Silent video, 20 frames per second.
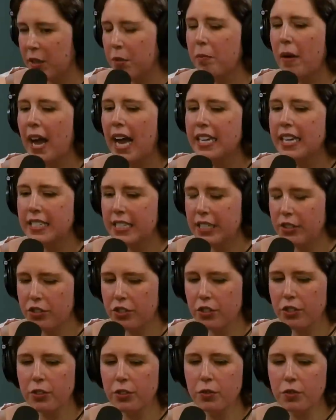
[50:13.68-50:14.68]
so my
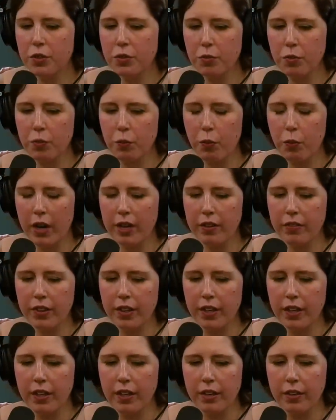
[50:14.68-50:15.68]
teacher, who's one of
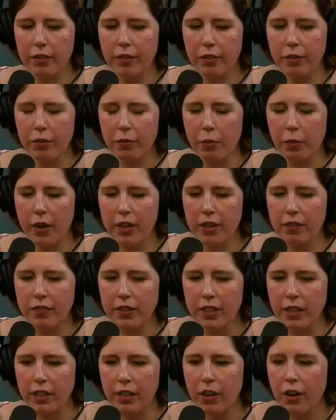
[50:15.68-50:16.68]
the one
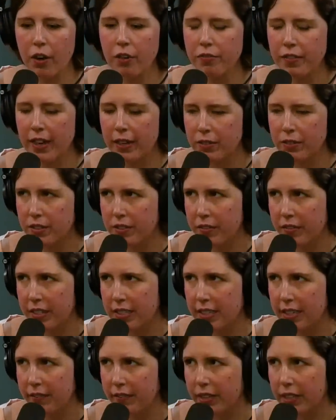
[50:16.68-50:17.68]
of the co-founders of the
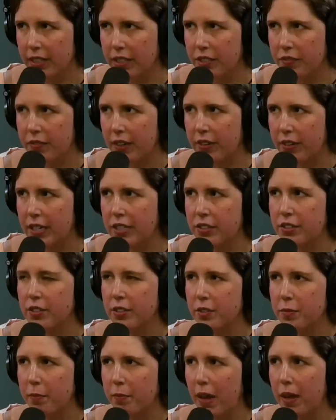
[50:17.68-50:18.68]
David Lynch
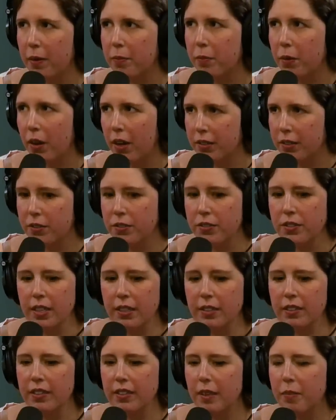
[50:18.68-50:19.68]
Foundation, Bob Roth, who's
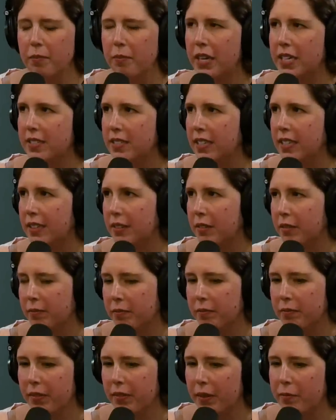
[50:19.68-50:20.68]
an amazing,
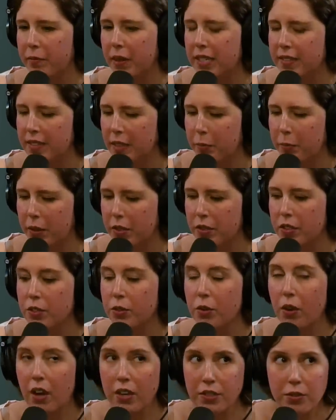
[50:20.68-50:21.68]
amazing person
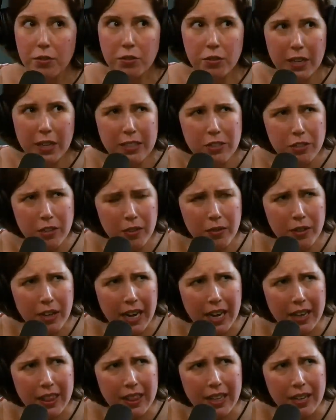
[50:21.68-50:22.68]
who also trained Jonah,
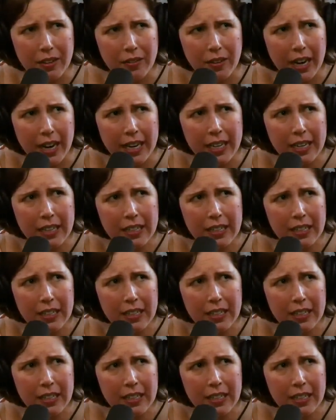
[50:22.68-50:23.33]
I think, right?